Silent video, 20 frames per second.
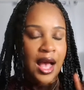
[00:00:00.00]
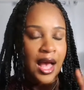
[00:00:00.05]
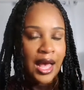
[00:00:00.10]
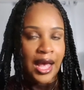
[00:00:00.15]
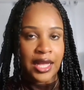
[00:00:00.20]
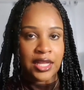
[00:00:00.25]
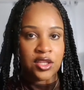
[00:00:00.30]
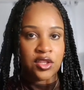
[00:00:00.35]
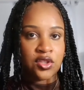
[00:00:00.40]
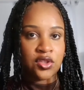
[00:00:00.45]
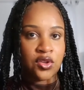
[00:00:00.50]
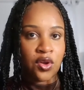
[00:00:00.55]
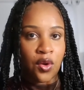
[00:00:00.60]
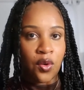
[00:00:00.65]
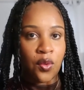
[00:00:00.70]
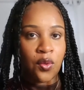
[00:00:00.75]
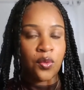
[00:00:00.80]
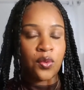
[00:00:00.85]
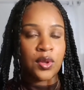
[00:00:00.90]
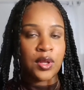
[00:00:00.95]
I
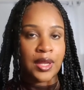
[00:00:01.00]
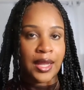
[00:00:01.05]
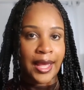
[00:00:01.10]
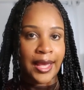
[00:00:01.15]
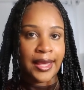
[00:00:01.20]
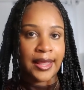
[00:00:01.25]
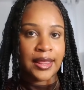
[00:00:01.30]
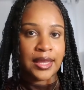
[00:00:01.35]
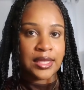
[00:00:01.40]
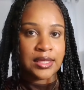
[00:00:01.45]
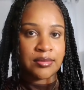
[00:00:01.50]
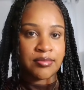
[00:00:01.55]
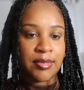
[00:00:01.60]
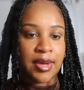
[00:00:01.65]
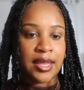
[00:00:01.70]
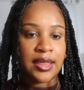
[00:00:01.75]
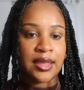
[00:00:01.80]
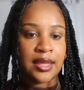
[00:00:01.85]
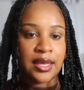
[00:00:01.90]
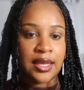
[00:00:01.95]
don't like this
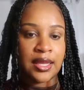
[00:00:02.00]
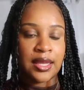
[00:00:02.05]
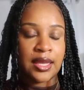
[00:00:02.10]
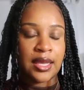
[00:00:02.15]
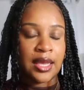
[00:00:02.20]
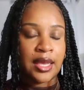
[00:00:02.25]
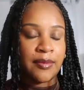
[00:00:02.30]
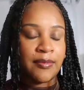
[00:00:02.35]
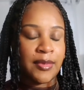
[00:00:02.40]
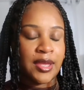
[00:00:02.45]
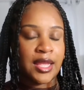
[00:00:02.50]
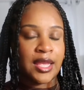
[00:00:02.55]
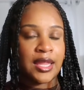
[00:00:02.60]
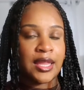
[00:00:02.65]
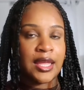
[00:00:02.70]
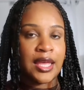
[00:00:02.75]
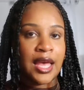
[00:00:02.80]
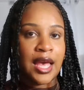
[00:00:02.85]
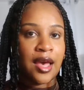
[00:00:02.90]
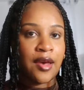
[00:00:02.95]
method
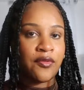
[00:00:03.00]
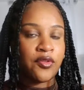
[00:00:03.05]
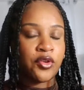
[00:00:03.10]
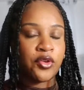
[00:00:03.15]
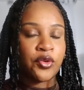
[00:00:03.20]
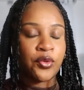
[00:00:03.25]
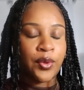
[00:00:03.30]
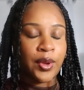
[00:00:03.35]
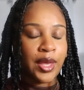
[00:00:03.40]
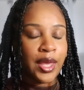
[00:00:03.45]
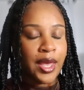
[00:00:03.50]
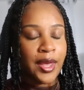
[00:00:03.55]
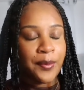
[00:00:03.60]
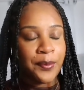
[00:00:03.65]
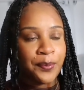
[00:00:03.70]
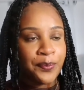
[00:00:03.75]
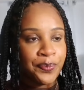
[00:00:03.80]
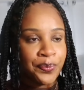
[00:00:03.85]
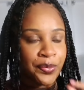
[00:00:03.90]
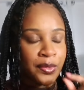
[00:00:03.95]
immediately after doing it
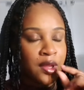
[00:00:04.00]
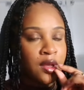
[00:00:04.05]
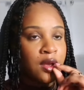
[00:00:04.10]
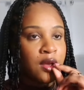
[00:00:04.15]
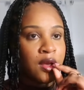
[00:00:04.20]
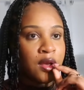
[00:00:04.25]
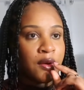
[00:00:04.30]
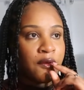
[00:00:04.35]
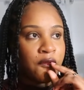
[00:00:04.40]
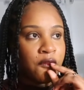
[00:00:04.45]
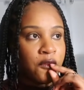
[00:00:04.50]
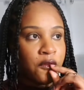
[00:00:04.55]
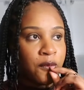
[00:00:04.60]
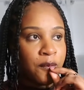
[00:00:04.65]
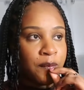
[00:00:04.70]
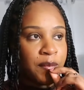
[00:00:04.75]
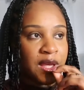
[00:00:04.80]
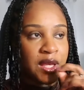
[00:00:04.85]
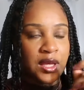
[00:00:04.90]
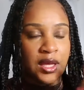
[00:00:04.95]

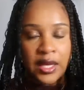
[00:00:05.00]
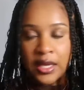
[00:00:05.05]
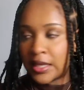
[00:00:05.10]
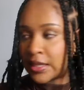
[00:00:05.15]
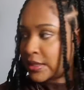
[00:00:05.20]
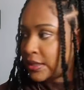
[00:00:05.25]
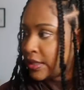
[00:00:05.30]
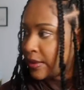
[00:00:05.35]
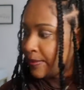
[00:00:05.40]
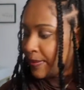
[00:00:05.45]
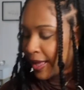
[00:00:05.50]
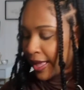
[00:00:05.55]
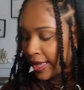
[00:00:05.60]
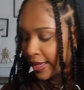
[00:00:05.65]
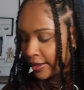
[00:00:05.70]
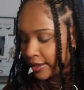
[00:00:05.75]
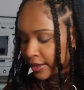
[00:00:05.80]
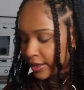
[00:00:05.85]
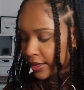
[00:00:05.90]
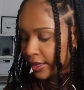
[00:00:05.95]
because the
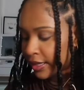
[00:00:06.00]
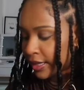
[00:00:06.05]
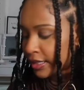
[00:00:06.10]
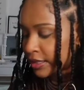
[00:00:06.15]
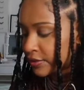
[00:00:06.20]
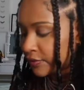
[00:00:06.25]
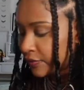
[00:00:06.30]
back is